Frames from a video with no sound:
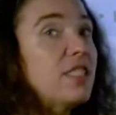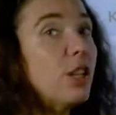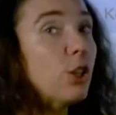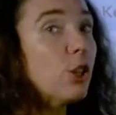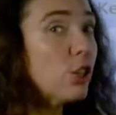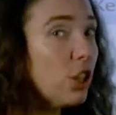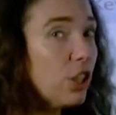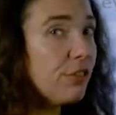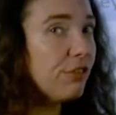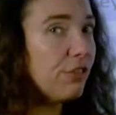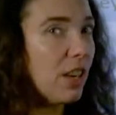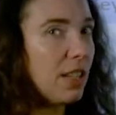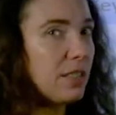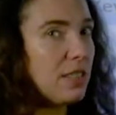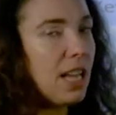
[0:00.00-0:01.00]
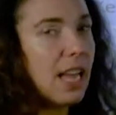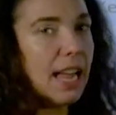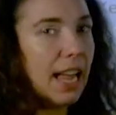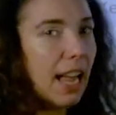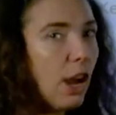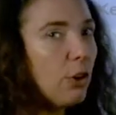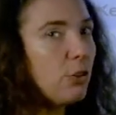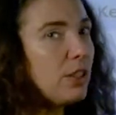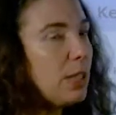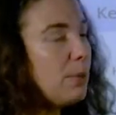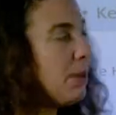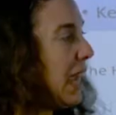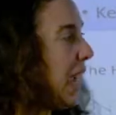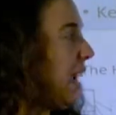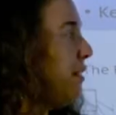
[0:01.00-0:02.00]
that are good for us, healthy
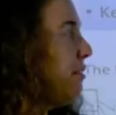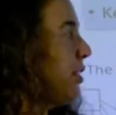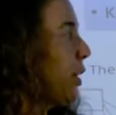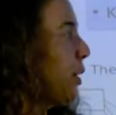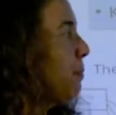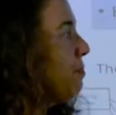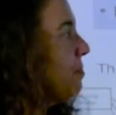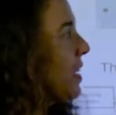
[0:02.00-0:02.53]
behavior.